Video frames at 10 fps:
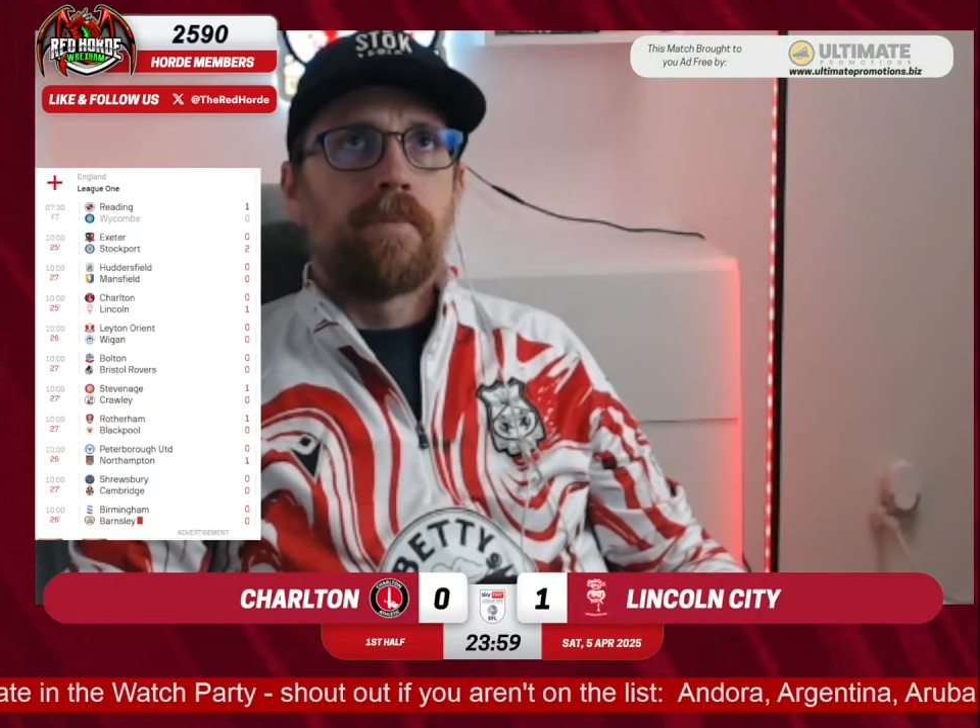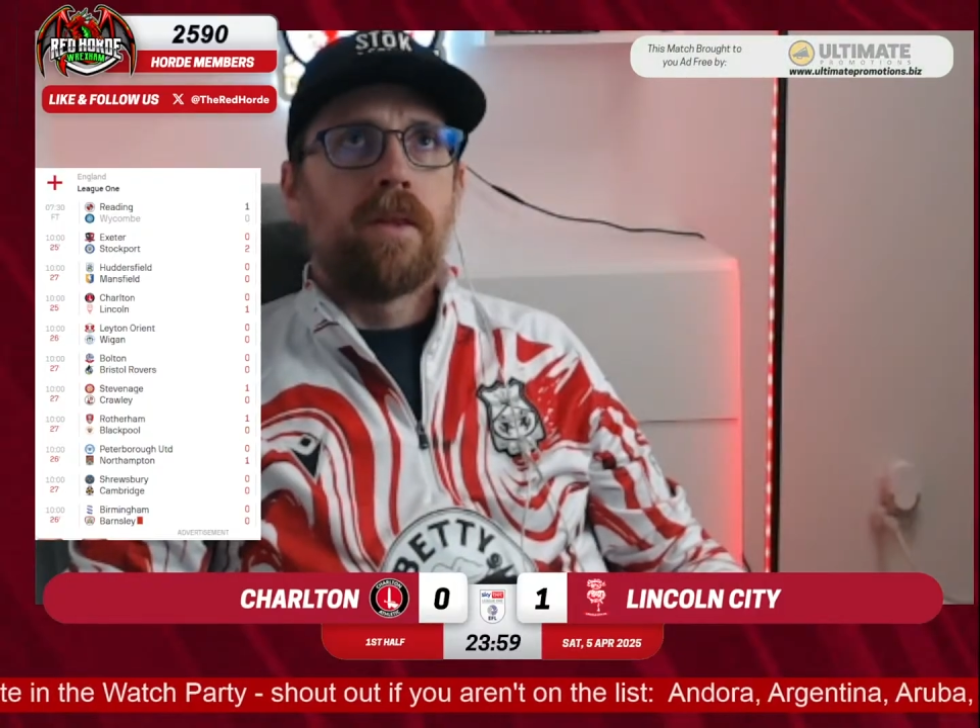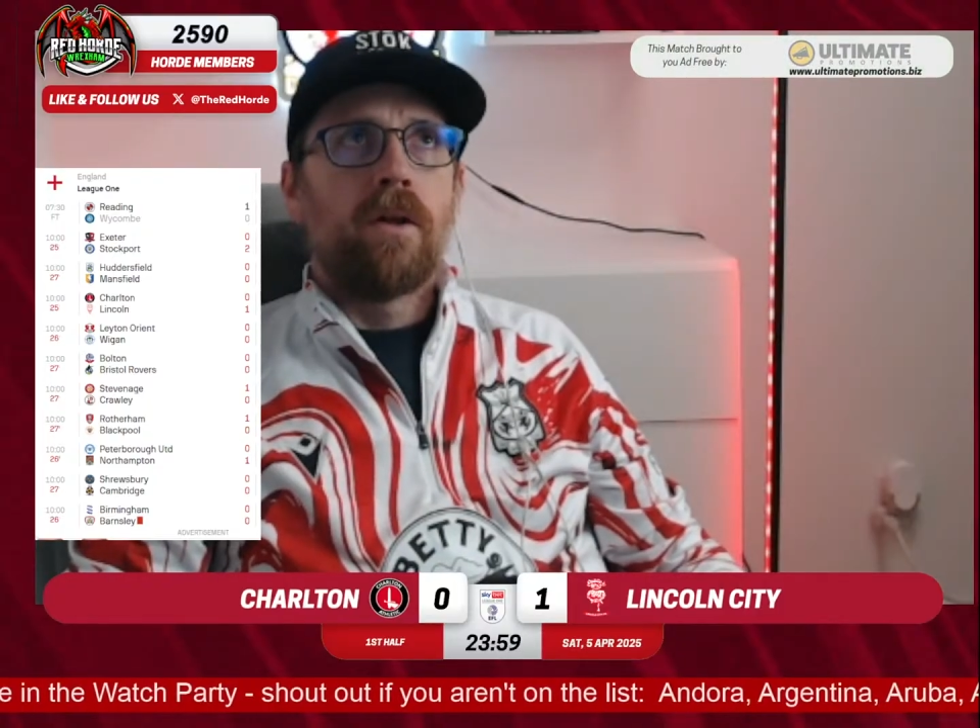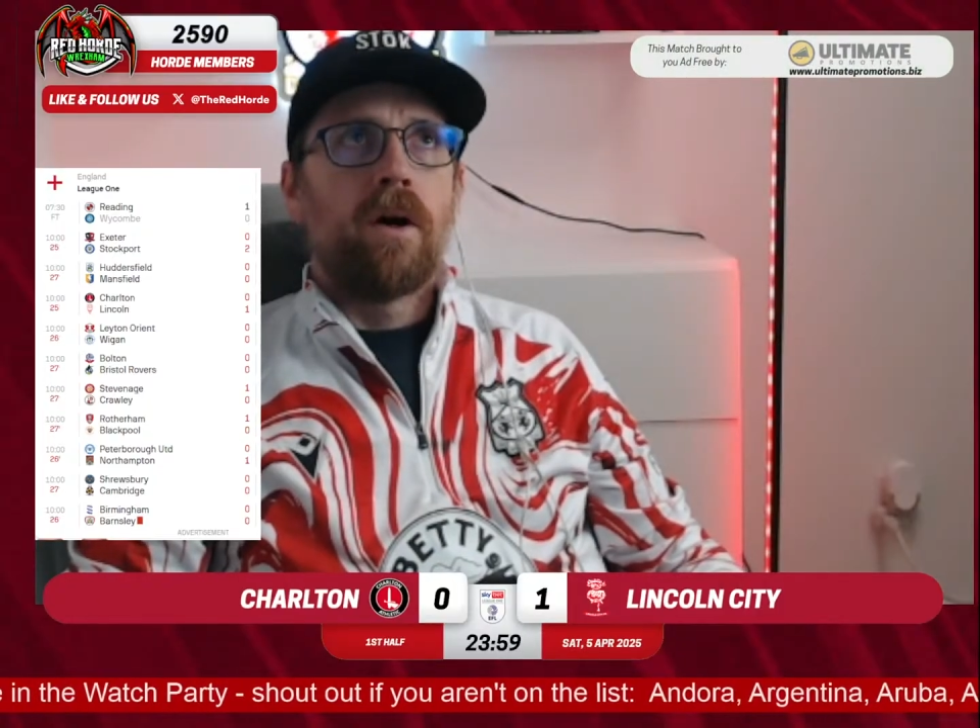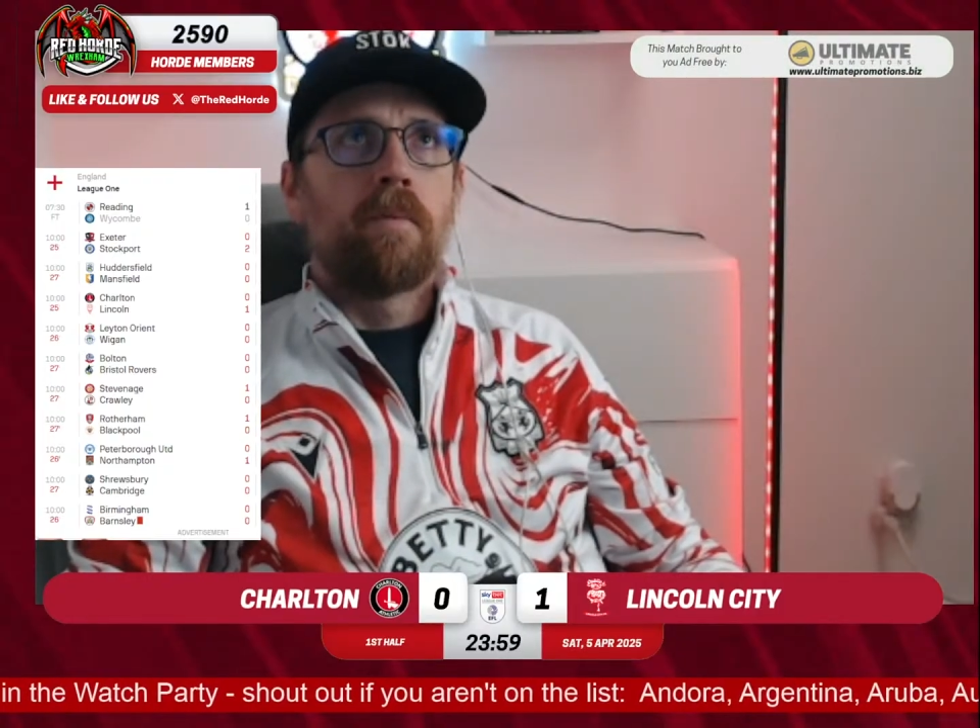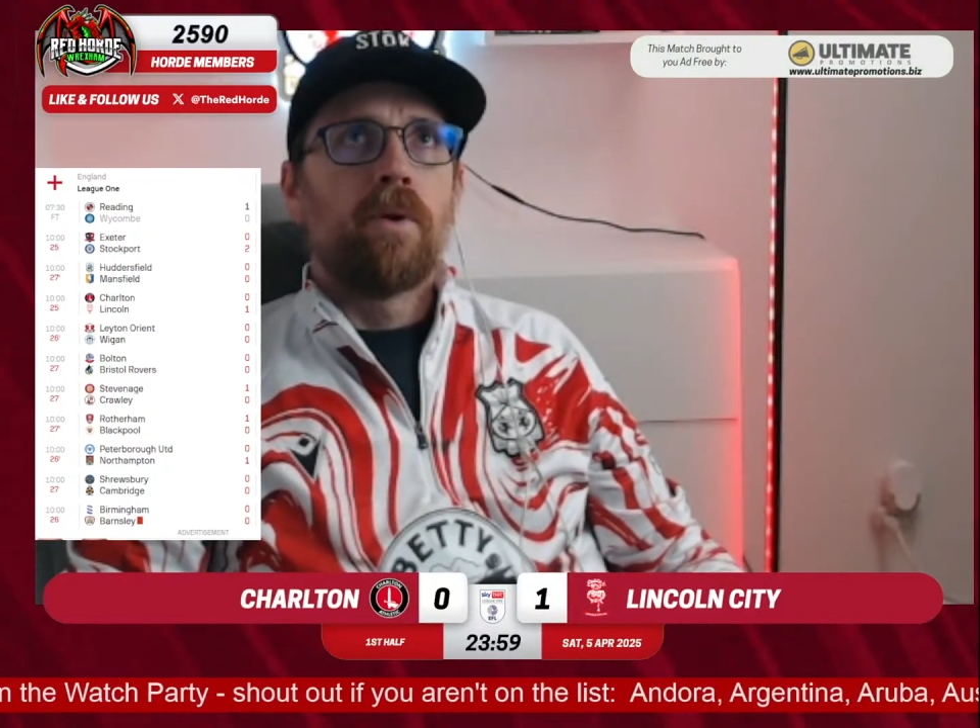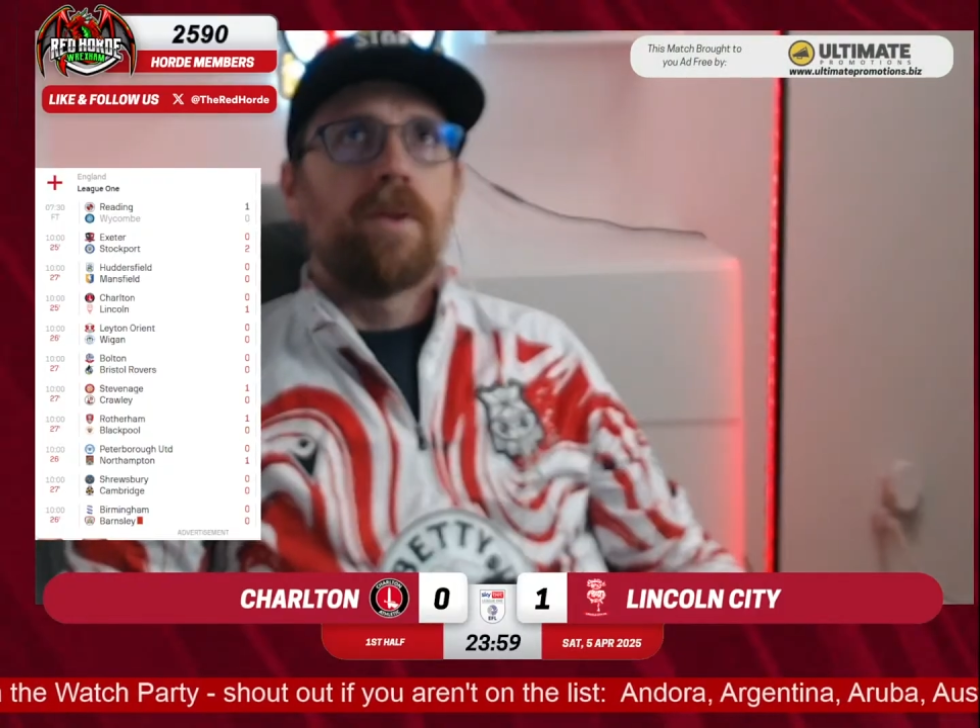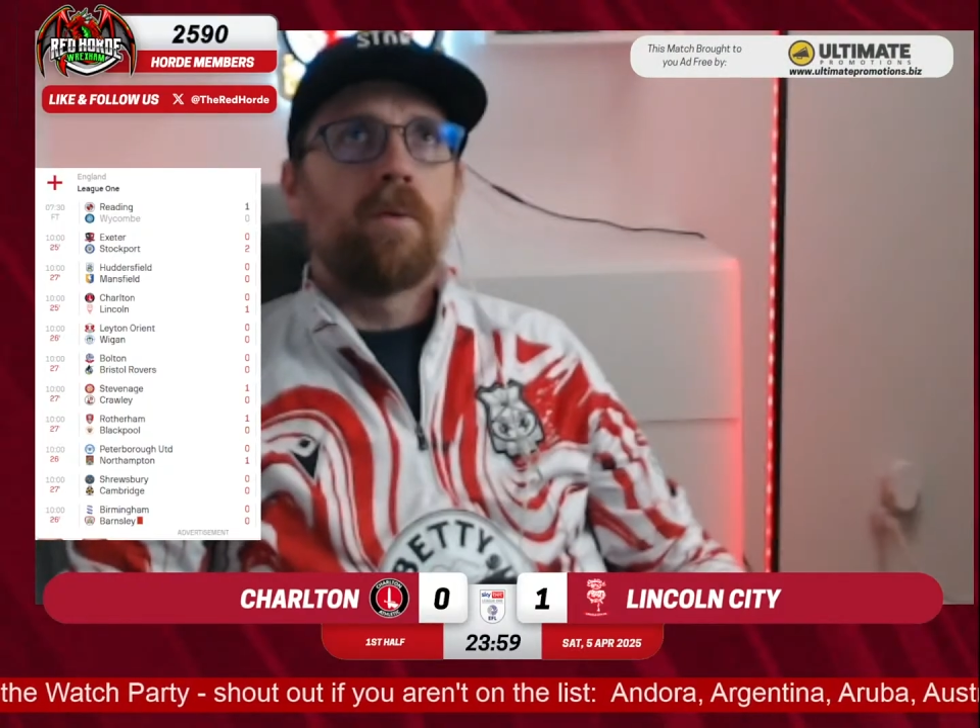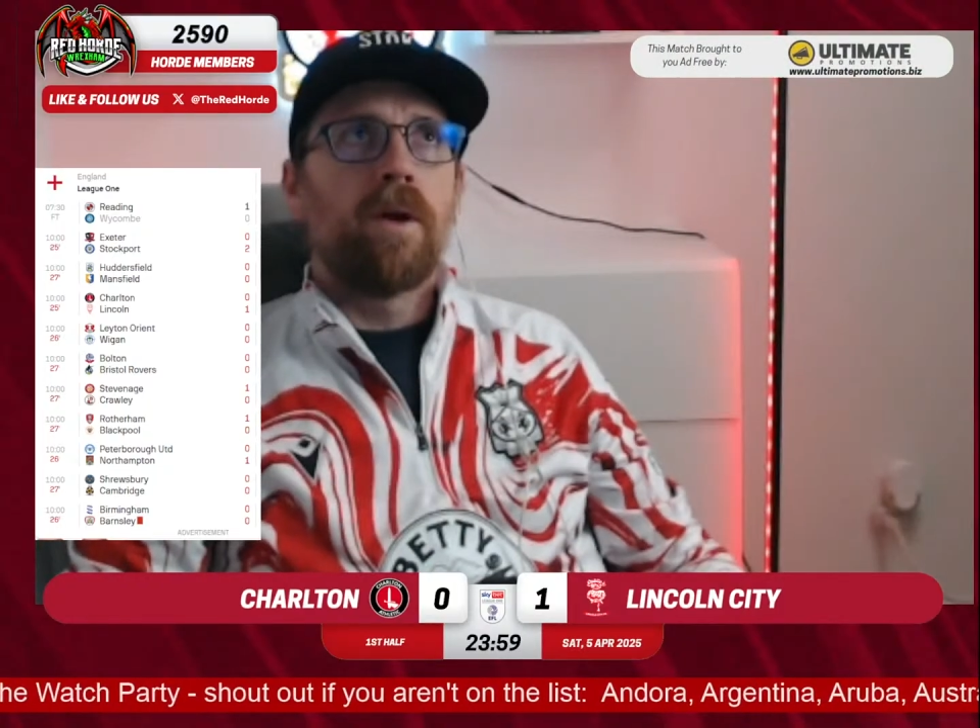no, I'm with you.